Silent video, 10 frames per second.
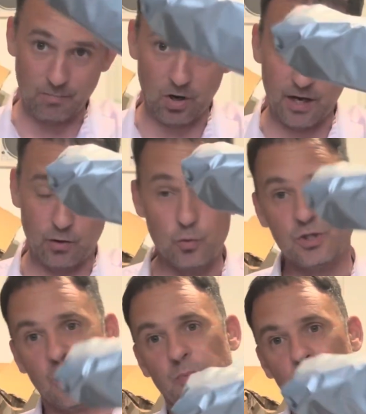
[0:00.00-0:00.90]
buyer
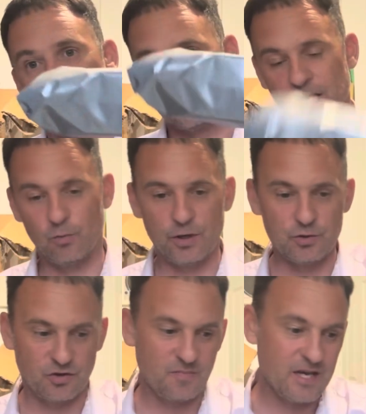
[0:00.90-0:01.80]
also bought a set of
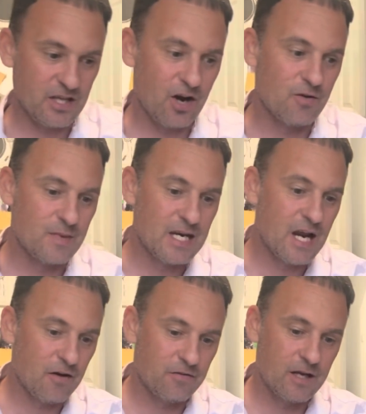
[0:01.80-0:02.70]
wheels off me that owe me
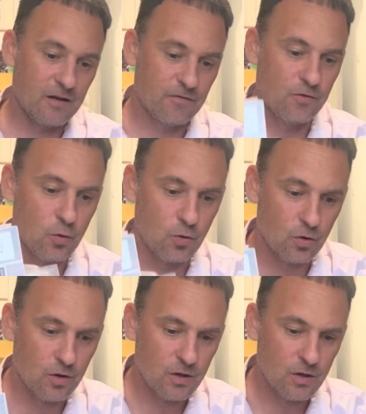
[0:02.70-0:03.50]
nothing for